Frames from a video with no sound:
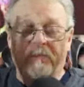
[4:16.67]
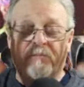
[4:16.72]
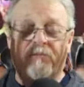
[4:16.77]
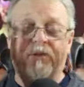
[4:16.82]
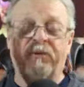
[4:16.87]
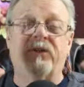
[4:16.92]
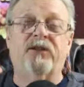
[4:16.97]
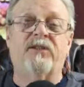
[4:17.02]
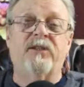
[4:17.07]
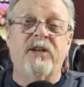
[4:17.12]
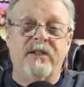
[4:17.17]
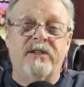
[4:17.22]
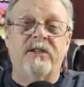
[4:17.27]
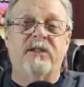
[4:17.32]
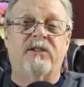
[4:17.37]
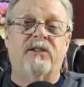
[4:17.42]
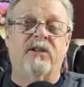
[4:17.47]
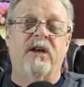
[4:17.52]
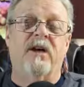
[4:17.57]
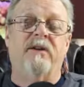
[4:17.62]
present
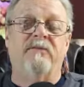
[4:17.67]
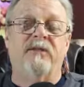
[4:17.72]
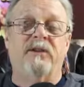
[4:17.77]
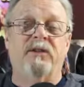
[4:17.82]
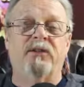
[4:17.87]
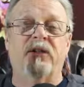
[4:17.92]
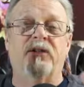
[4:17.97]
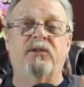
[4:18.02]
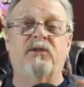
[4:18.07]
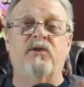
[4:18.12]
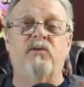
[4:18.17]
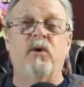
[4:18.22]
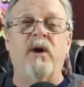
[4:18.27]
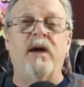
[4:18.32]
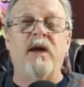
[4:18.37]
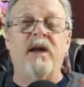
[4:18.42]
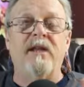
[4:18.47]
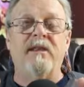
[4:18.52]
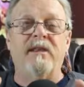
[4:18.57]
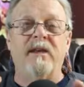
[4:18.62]
itself in such a
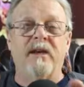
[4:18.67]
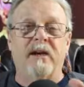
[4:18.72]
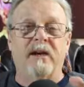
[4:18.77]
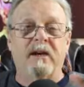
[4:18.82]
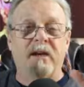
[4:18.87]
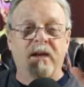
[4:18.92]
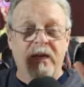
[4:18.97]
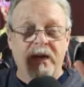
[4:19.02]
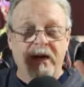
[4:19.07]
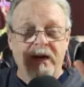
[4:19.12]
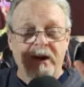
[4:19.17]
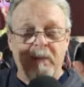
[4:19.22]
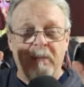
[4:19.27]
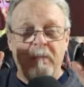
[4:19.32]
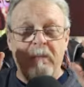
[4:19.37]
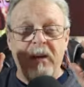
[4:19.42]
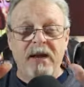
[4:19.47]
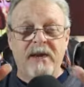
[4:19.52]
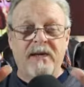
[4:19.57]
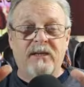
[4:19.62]
way that it
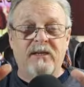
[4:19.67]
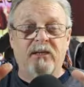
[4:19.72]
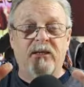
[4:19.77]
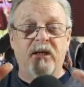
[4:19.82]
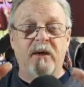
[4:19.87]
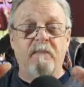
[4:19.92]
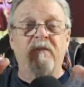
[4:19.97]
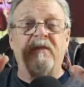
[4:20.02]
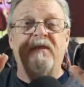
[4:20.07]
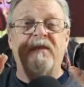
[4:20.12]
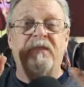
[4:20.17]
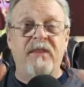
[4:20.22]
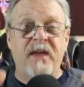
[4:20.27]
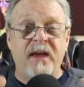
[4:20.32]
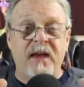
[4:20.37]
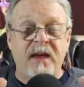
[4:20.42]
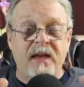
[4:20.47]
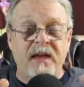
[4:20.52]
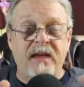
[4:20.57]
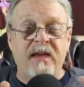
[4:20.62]
makes them
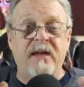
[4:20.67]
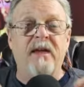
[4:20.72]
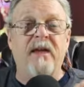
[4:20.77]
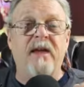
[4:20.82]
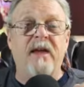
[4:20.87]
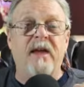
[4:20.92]
think,